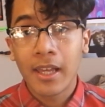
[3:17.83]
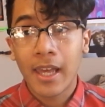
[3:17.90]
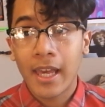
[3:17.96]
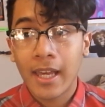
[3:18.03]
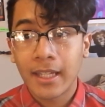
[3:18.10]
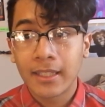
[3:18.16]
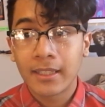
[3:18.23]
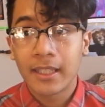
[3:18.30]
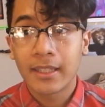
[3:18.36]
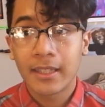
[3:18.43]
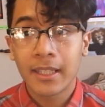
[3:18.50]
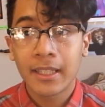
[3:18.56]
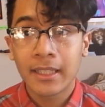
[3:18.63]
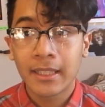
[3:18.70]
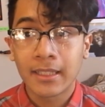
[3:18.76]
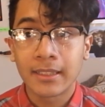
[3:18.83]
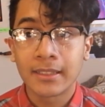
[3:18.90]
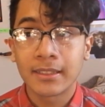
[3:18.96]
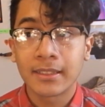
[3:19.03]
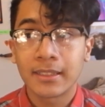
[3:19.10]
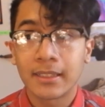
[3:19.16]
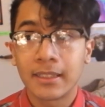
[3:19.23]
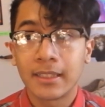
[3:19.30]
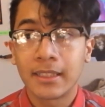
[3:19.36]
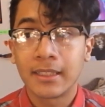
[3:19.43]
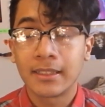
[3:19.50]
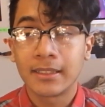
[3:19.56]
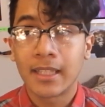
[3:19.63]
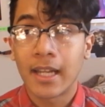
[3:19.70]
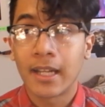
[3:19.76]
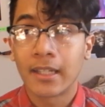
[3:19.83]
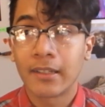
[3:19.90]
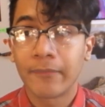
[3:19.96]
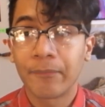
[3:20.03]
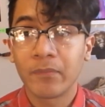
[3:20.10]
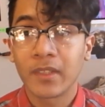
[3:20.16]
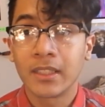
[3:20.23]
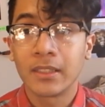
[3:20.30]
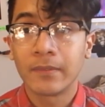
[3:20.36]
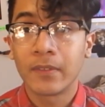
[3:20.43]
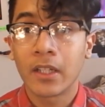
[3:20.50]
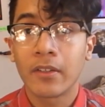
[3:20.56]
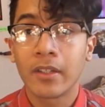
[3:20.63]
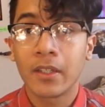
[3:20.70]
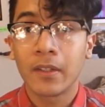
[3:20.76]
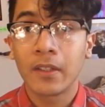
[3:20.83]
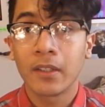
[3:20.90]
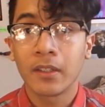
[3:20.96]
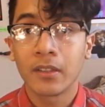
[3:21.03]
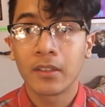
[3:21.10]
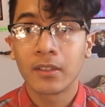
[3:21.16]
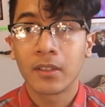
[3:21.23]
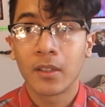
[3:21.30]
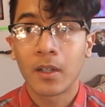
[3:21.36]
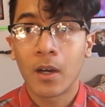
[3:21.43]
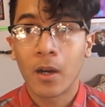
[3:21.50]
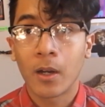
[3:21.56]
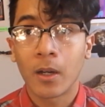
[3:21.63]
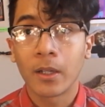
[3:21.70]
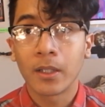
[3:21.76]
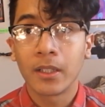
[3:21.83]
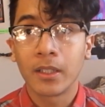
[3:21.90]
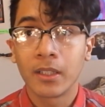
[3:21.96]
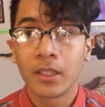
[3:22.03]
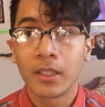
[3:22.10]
And the thing is that it's very hard